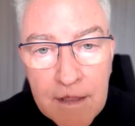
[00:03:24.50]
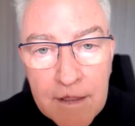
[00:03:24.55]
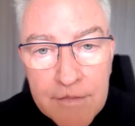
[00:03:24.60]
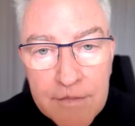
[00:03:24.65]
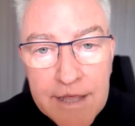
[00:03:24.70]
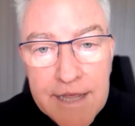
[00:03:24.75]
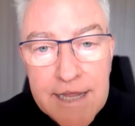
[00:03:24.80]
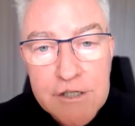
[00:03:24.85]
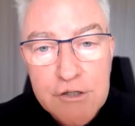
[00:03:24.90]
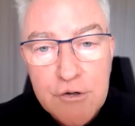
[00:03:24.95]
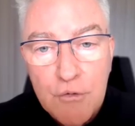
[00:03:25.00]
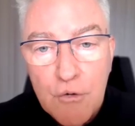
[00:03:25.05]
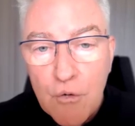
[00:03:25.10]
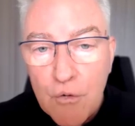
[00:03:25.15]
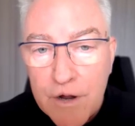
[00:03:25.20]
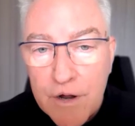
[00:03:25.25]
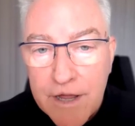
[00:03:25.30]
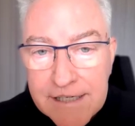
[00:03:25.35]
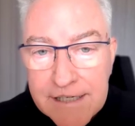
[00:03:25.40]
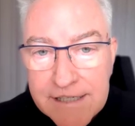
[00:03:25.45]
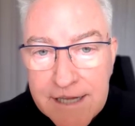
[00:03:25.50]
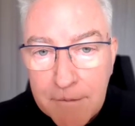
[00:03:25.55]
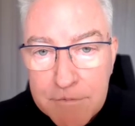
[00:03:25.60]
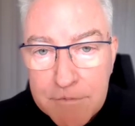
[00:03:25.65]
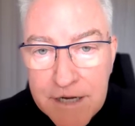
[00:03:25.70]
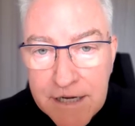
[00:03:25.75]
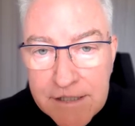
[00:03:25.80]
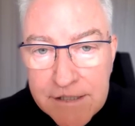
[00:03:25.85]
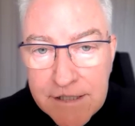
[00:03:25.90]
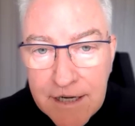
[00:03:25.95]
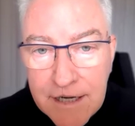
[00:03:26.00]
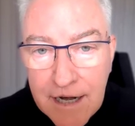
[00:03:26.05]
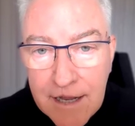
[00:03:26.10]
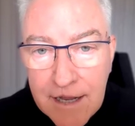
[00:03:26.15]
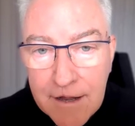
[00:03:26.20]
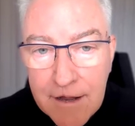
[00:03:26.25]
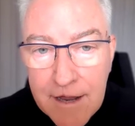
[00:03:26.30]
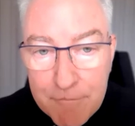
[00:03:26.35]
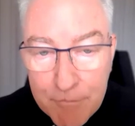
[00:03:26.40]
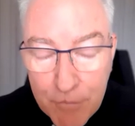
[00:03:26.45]
These are all key subjects that
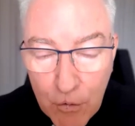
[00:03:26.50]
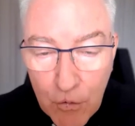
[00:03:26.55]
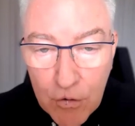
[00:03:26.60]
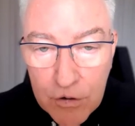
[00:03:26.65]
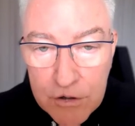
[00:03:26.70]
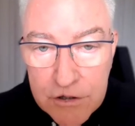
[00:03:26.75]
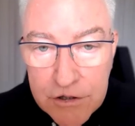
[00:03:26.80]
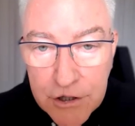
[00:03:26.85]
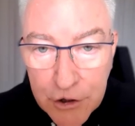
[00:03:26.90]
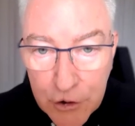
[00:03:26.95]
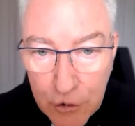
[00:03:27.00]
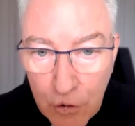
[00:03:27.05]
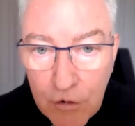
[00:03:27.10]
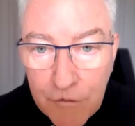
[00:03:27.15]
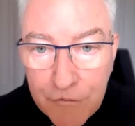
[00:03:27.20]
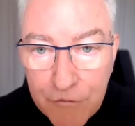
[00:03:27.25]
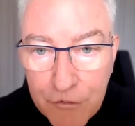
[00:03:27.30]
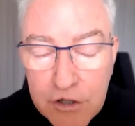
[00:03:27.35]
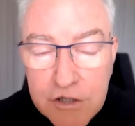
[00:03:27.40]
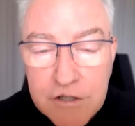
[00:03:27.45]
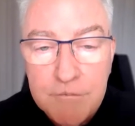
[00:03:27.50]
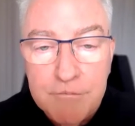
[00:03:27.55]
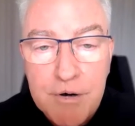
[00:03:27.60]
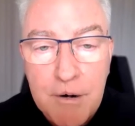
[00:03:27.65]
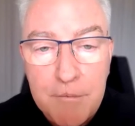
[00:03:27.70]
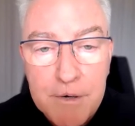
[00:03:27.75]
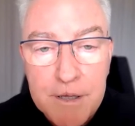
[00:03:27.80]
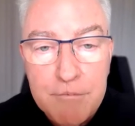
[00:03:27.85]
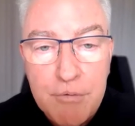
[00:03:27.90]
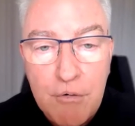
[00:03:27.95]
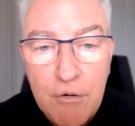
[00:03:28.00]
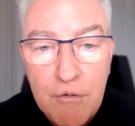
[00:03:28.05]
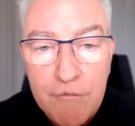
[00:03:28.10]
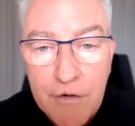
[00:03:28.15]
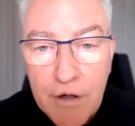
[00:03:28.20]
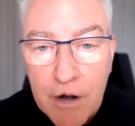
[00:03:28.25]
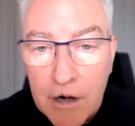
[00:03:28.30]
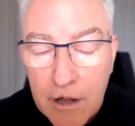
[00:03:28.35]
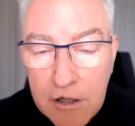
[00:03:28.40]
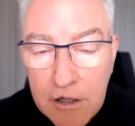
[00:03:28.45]
are important to your future property
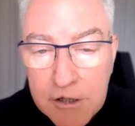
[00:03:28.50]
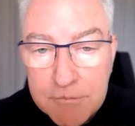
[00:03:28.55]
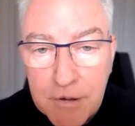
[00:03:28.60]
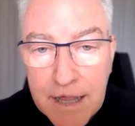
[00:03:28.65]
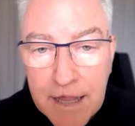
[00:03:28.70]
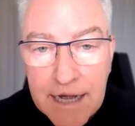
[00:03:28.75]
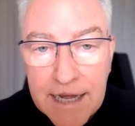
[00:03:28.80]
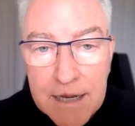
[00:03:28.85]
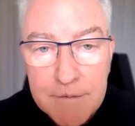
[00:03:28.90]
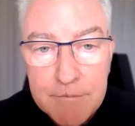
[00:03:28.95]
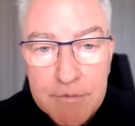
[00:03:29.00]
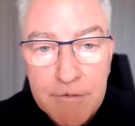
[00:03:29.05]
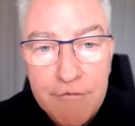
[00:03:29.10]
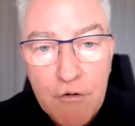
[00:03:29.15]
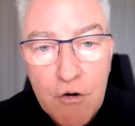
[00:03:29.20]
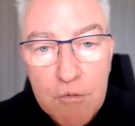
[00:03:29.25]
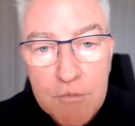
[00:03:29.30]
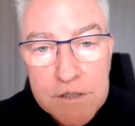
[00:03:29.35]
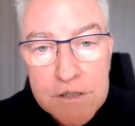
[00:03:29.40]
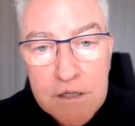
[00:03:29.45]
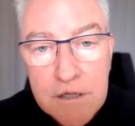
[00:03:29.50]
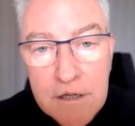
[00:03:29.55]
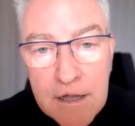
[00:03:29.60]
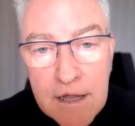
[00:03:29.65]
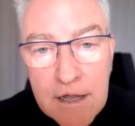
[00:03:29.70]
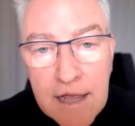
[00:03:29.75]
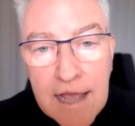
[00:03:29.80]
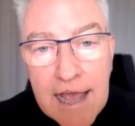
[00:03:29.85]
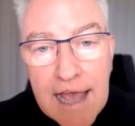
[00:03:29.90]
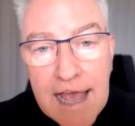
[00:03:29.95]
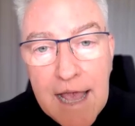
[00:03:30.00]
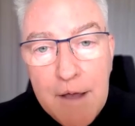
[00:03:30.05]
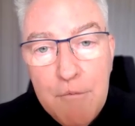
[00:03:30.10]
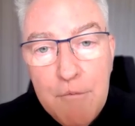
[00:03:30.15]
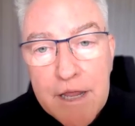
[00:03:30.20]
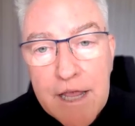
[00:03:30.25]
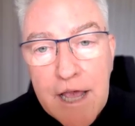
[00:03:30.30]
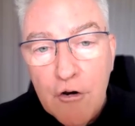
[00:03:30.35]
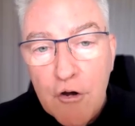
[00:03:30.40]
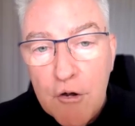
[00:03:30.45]
portfolio's planning and performance, and
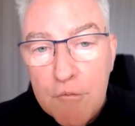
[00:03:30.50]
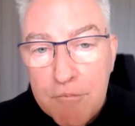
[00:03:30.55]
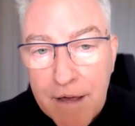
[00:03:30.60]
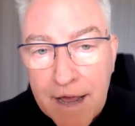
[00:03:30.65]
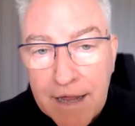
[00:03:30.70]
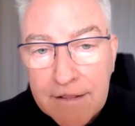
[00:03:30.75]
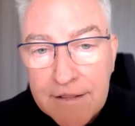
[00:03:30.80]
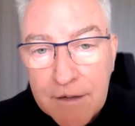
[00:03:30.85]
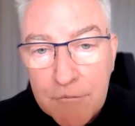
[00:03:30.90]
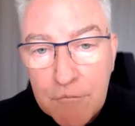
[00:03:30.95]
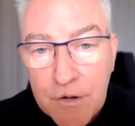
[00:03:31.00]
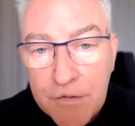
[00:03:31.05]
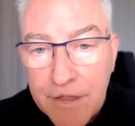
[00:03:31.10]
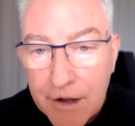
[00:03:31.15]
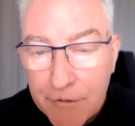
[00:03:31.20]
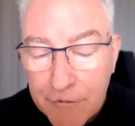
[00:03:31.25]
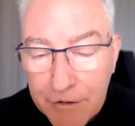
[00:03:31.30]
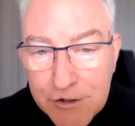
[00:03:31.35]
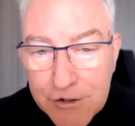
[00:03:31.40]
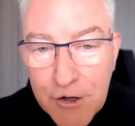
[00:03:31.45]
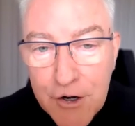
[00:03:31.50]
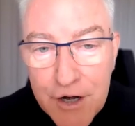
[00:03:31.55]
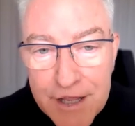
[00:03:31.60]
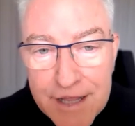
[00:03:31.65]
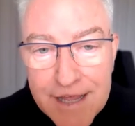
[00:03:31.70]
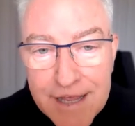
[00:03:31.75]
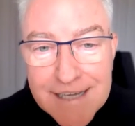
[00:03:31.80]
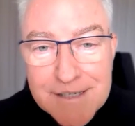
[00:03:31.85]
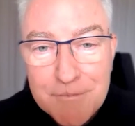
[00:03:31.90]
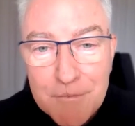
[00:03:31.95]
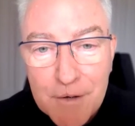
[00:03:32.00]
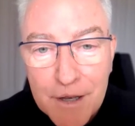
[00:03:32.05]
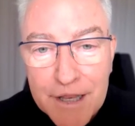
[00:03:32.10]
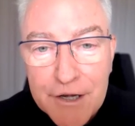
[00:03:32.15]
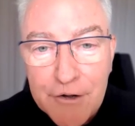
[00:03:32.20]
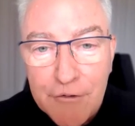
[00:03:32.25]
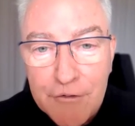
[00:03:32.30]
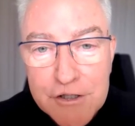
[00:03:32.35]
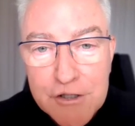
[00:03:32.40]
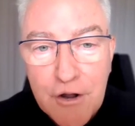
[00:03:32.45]
we're going to unpack them with our returning guests,
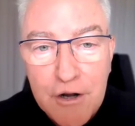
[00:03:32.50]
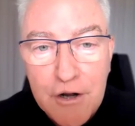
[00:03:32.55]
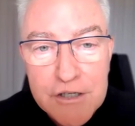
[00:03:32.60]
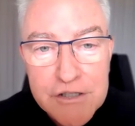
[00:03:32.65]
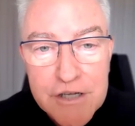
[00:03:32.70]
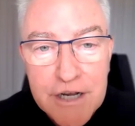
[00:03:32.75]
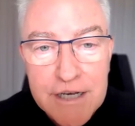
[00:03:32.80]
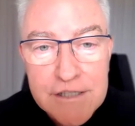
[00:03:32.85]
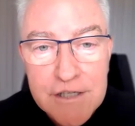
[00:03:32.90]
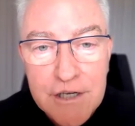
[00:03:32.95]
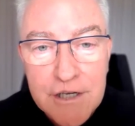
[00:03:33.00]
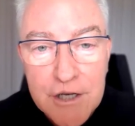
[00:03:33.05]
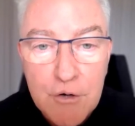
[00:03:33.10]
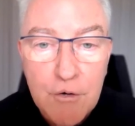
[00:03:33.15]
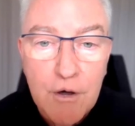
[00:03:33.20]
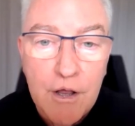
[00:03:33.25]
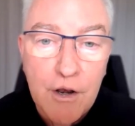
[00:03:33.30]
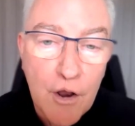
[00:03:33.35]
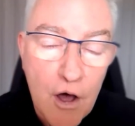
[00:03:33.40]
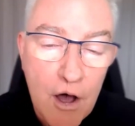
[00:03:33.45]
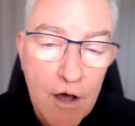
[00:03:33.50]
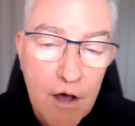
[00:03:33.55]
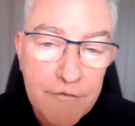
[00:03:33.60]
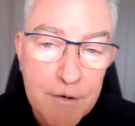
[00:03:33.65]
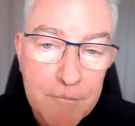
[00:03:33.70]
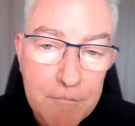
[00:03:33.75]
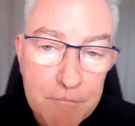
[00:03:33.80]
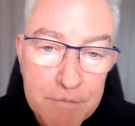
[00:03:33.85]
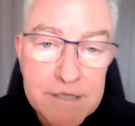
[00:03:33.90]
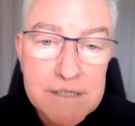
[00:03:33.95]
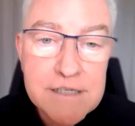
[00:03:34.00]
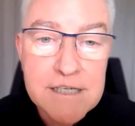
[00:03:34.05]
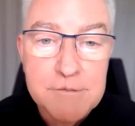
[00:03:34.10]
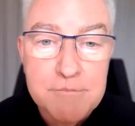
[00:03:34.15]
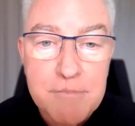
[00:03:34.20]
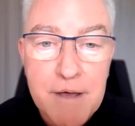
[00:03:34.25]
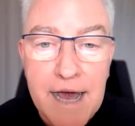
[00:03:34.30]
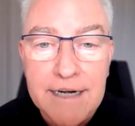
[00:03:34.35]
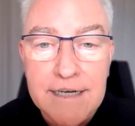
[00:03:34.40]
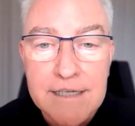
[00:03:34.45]
Melinda and Scott Jennison, who are life and business
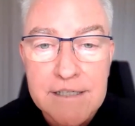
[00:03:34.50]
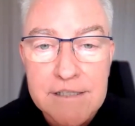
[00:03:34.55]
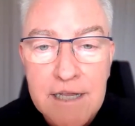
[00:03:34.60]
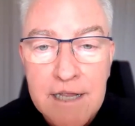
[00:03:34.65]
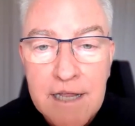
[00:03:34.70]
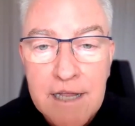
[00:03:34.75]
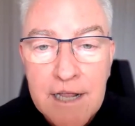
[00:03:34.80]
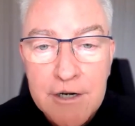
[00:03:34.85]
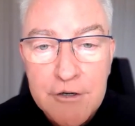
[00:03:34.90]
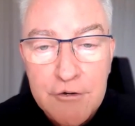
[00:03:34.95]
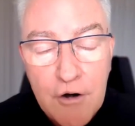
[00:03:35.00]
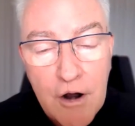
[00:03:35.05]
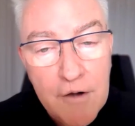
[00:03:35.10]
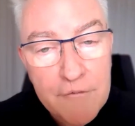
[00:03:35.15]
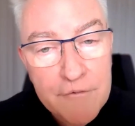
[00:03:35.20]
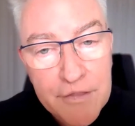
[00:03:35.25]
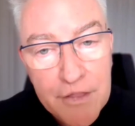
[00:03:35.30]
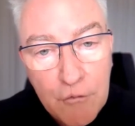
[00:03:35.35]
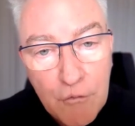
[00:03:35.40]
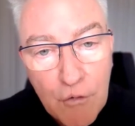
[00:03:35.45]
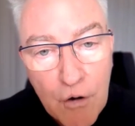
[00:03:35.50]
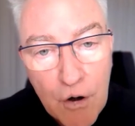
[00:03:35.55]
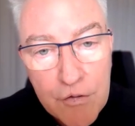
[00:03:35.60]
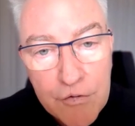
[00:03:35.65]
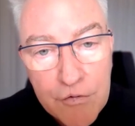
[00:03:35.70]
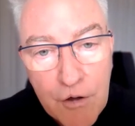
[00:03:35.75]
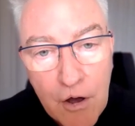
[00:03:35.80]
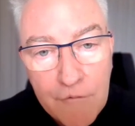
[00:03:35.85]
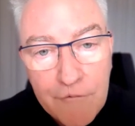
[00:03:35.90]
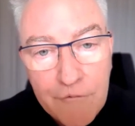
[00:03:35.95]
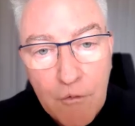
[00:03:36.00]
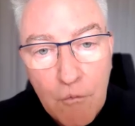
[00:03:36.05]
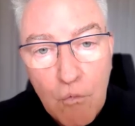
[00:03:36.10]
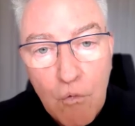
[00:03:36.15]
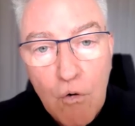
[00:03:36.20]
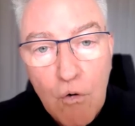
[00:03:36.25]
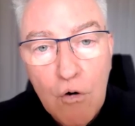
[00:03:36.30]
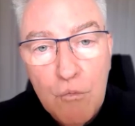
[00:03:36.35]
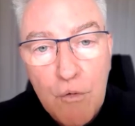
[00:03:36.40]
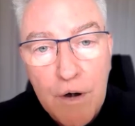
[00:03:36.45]
partners driving the growth of
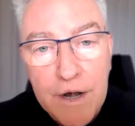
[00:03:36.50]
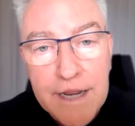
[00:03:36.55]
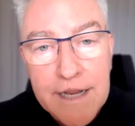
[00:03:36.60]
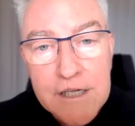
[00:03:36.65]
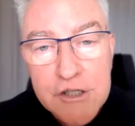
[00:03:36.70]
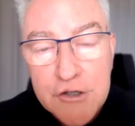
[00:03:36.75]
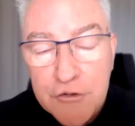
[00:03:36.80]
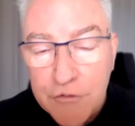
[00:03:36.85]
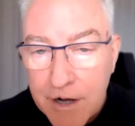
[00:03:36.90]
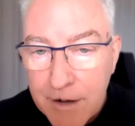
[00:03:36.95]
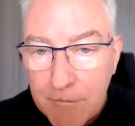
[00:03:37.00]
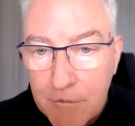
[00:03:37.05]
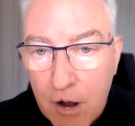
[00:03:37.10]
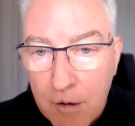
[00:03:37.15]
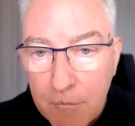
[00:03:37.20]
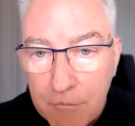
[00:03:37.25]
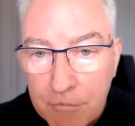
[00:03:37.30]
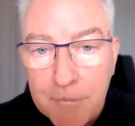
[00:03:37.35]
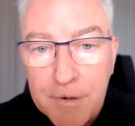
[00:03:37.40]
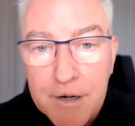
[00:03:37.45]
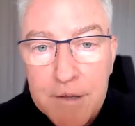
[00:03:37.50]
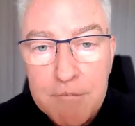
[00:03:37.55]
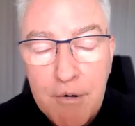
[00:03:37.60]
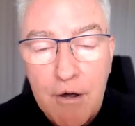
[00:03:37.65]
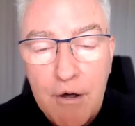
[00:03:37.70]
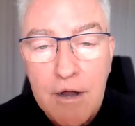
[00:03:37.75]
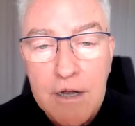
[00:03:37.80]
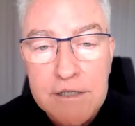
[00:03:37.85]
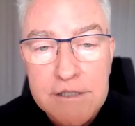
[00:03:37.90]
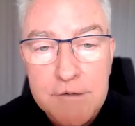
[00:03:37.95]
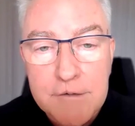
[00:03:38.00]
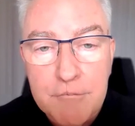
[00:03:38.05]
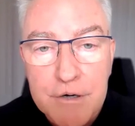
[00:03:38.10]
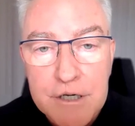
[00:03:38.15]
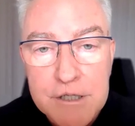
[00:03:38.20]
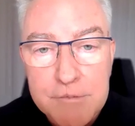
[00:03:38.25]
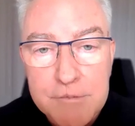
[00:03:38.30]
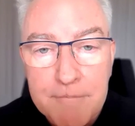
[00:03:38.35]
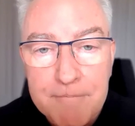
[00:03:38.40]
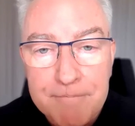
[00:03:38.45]
award-winning Streamlined Property Buyers in
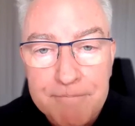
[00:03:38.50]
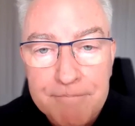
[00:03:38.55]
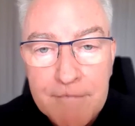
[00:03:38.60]
Brisbane.